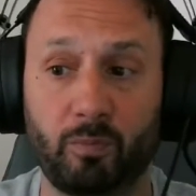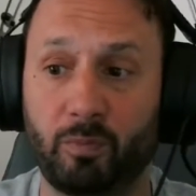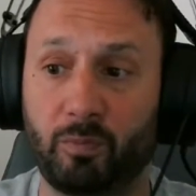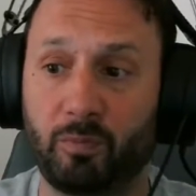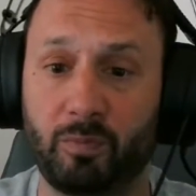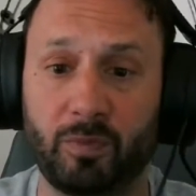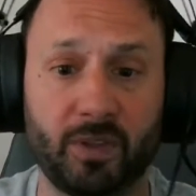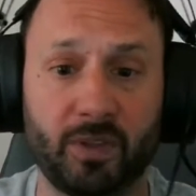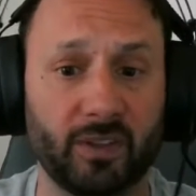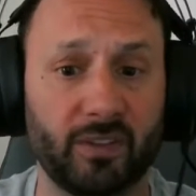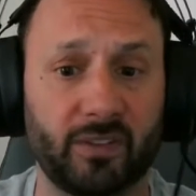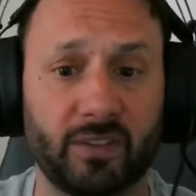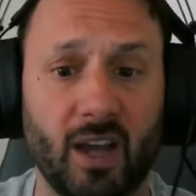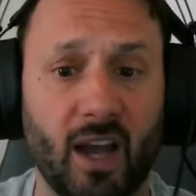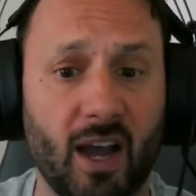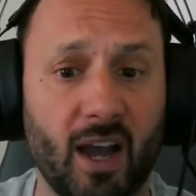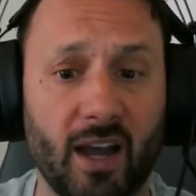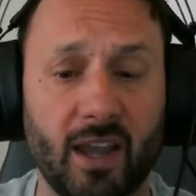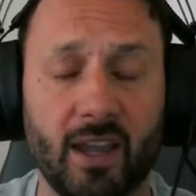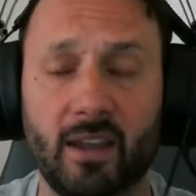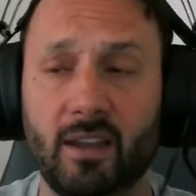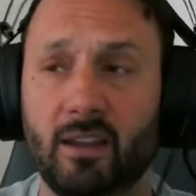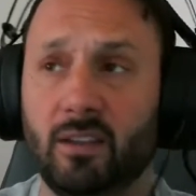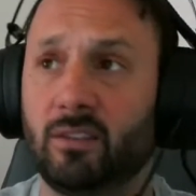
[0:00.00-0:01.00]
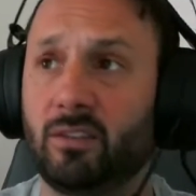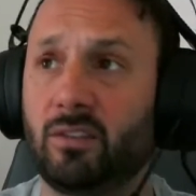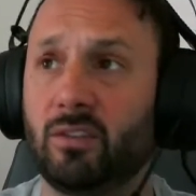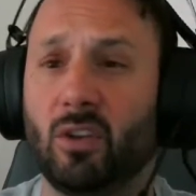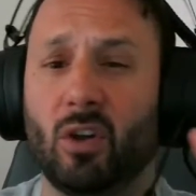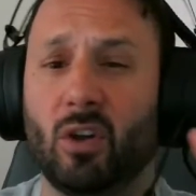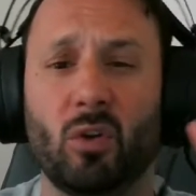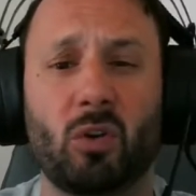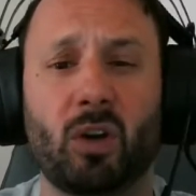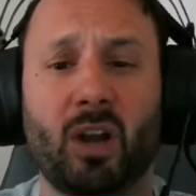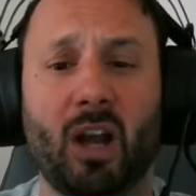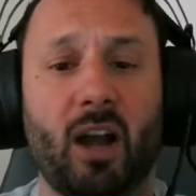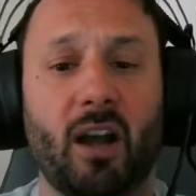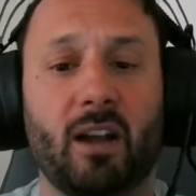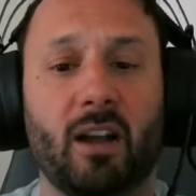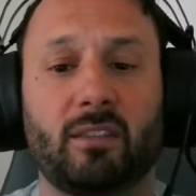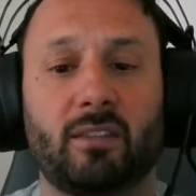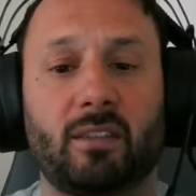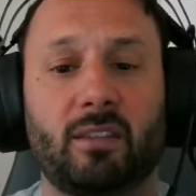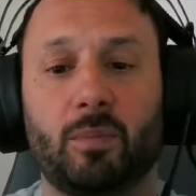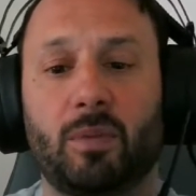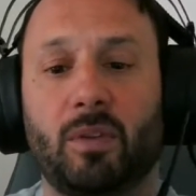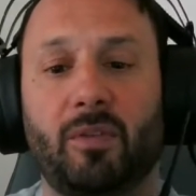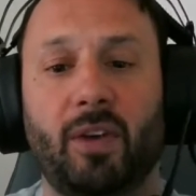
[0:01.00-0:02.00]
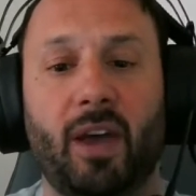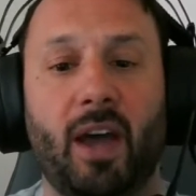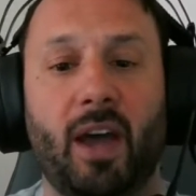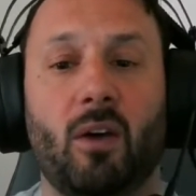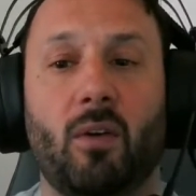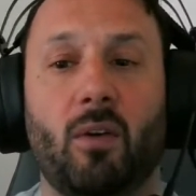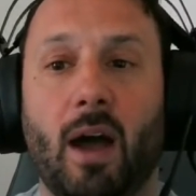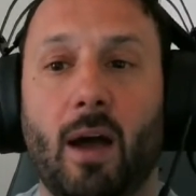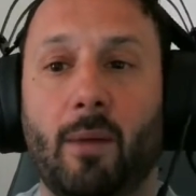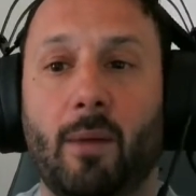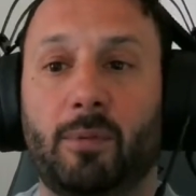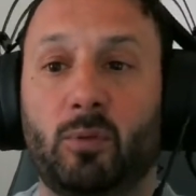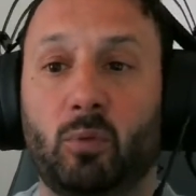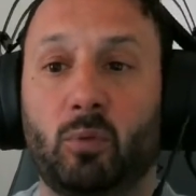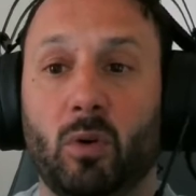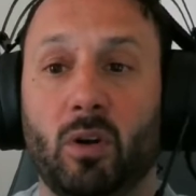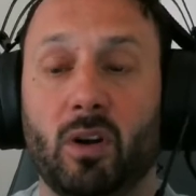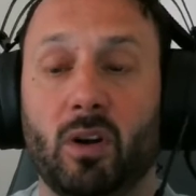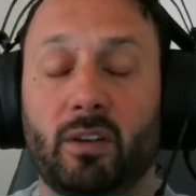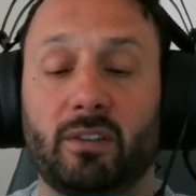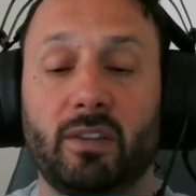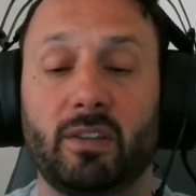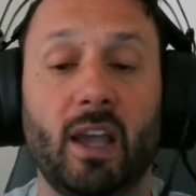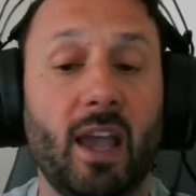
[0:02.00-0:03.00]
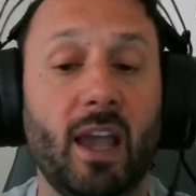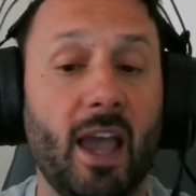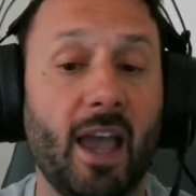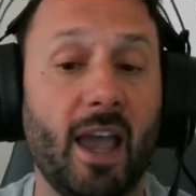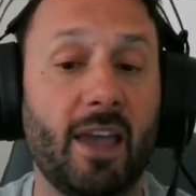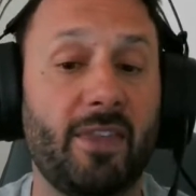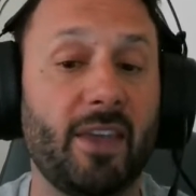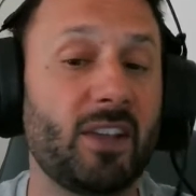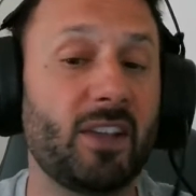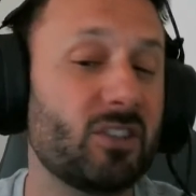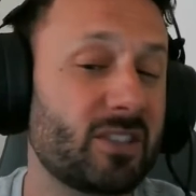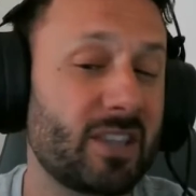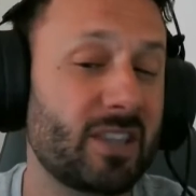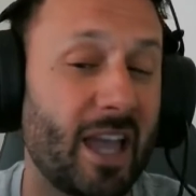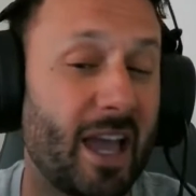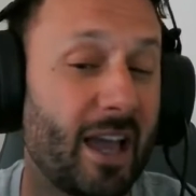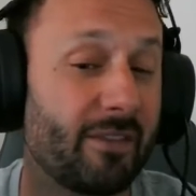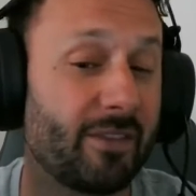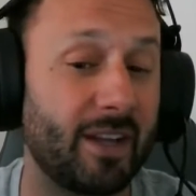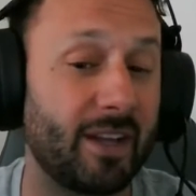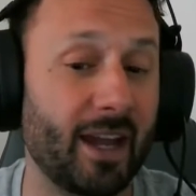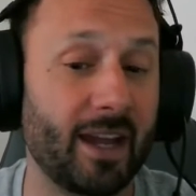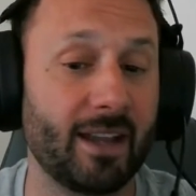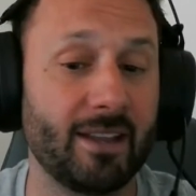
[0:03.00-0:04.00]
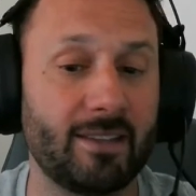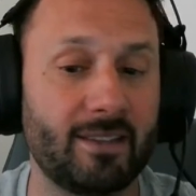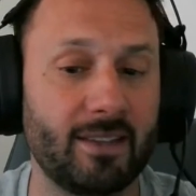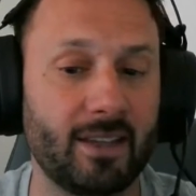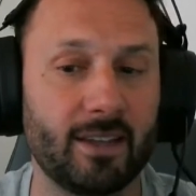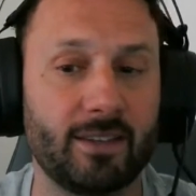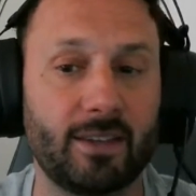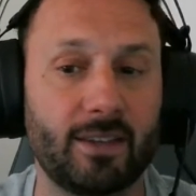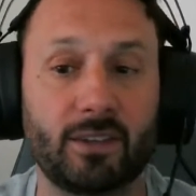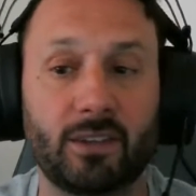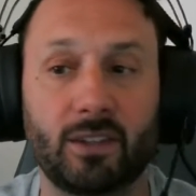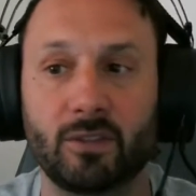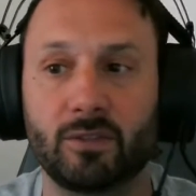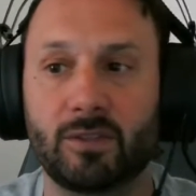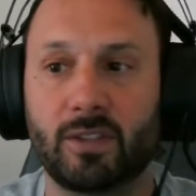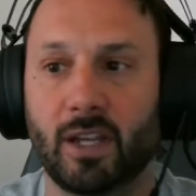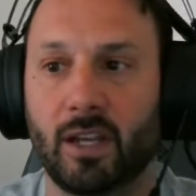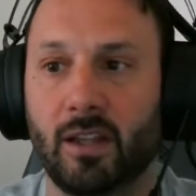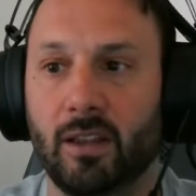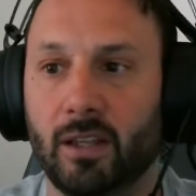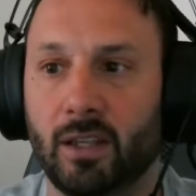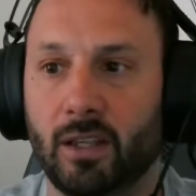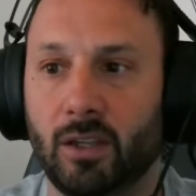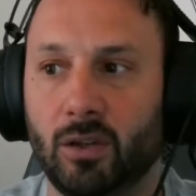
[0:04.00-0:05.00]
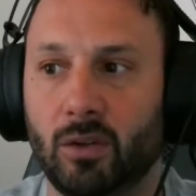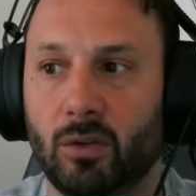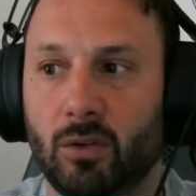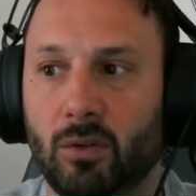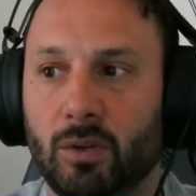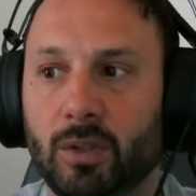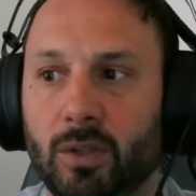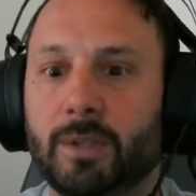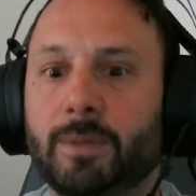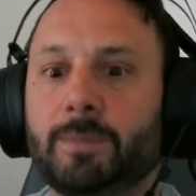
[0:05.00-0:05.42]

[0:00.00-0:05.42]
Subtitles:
designs, no concept of how apps works, they just have an idea that they're telling you,